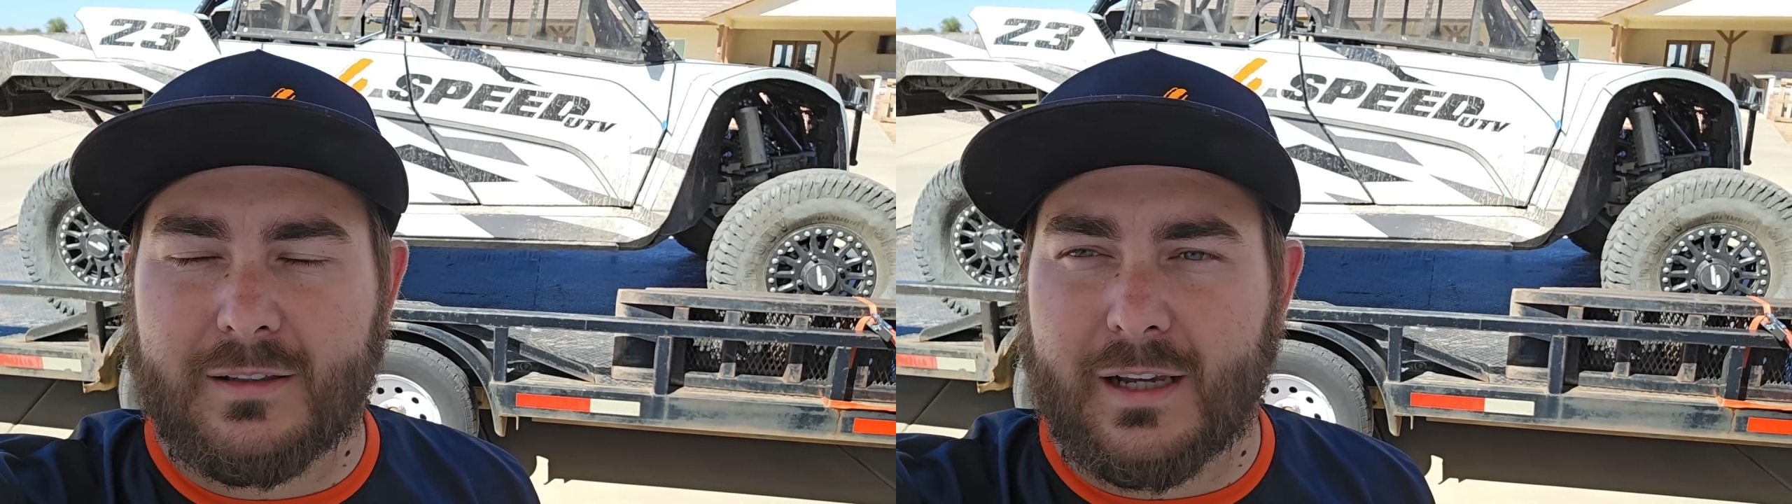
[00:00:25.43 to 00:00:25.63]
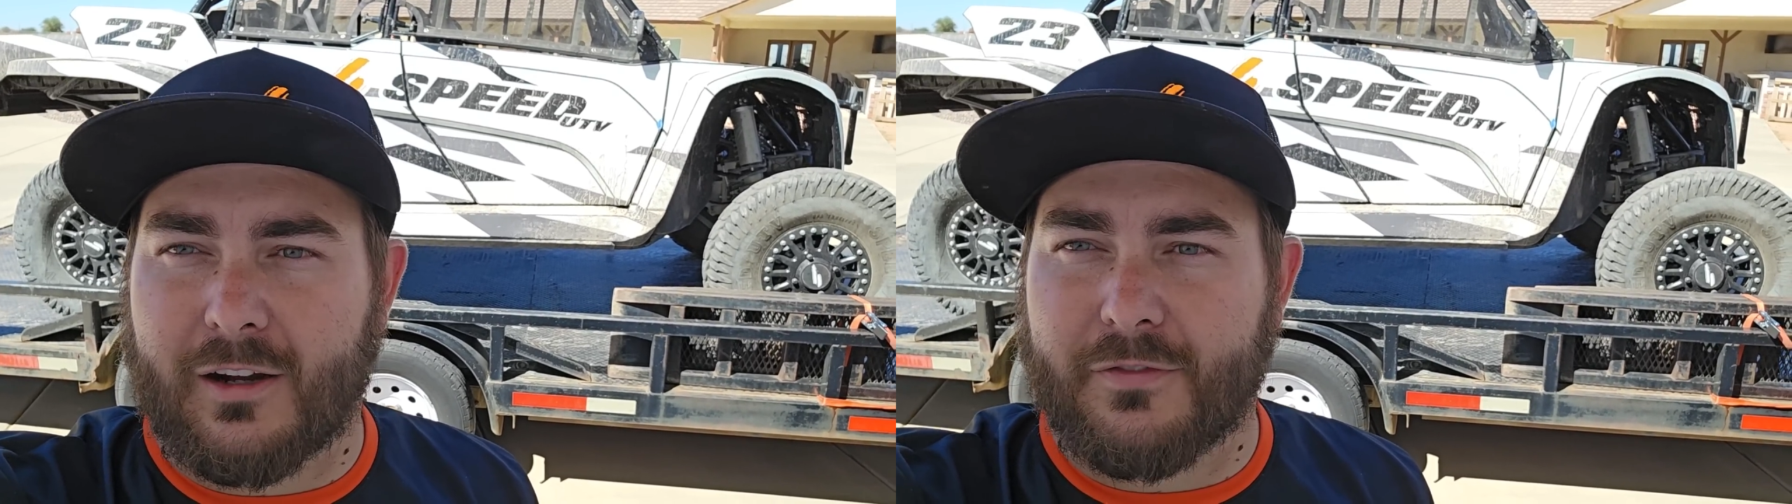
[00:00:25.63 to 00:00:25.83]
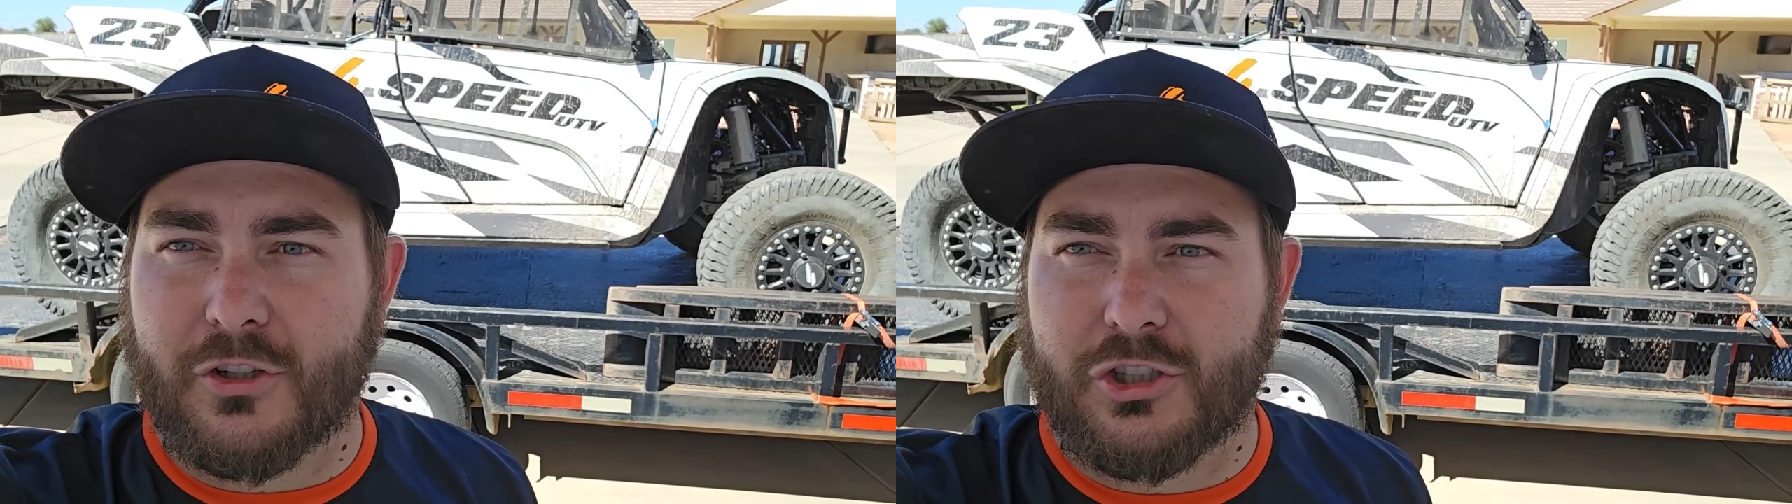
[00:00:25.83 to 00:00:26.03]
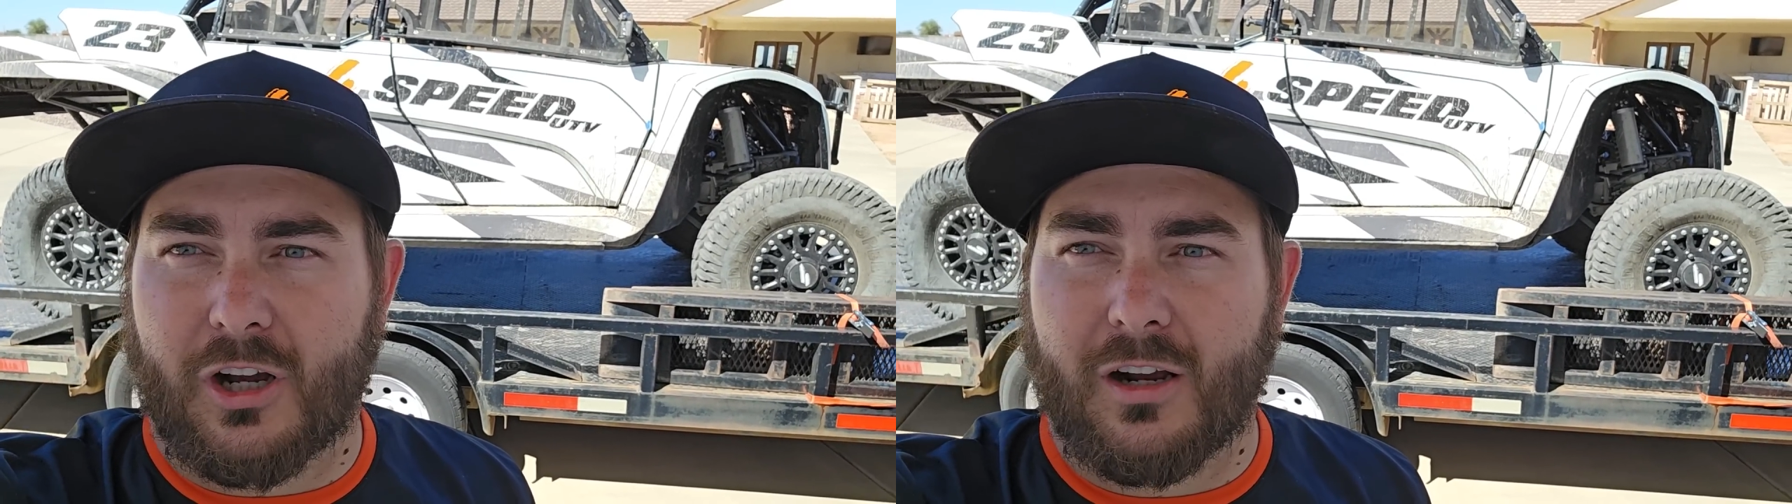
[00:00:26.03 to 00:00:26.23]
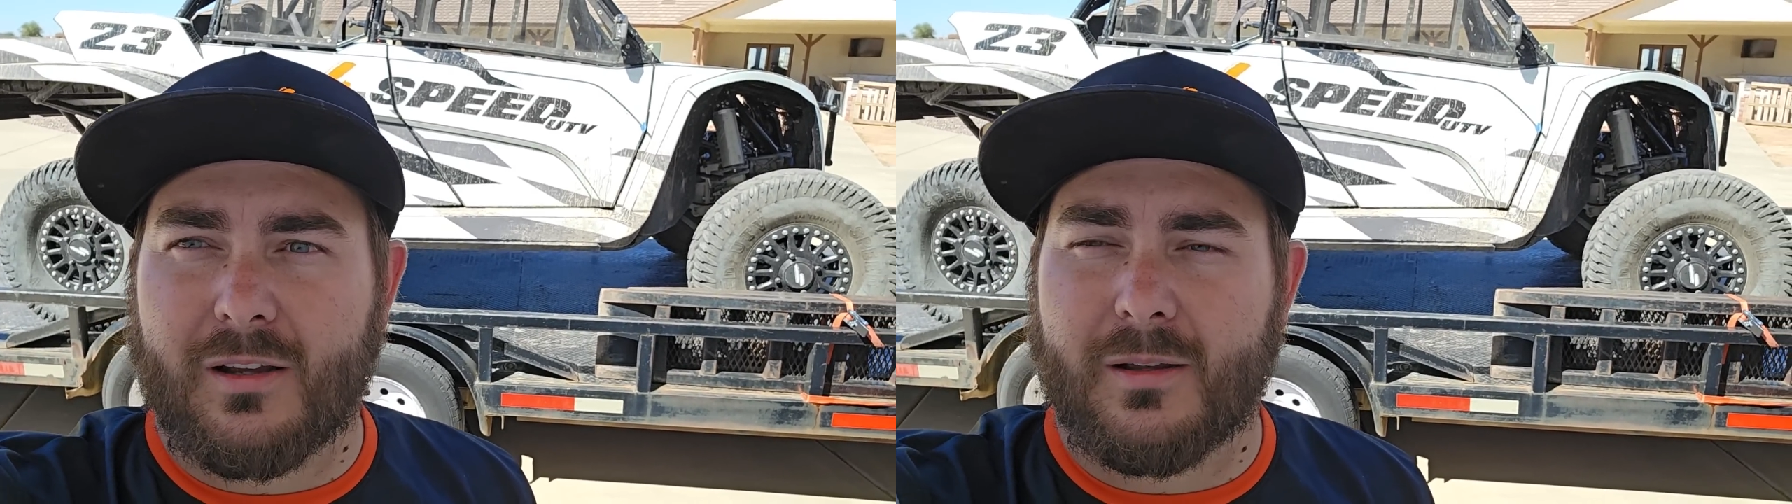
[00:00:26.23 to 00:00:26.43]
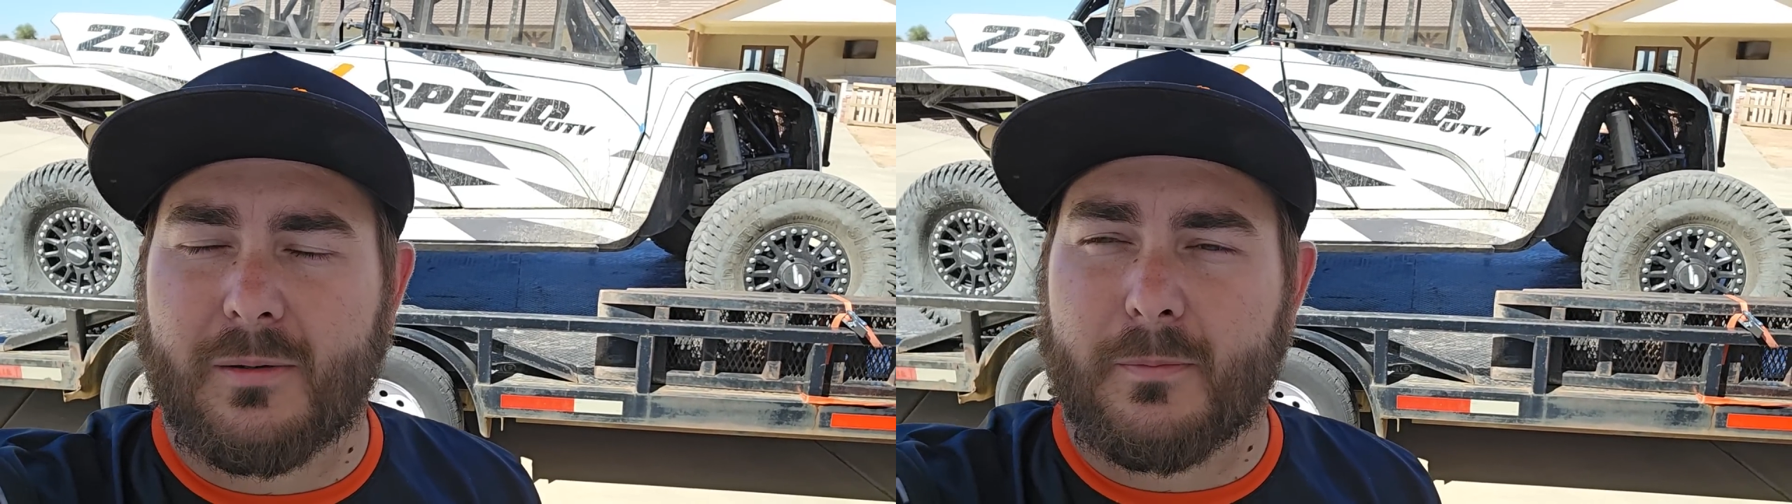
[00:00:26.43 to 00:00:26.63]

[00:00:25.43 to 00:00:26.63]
take off the shock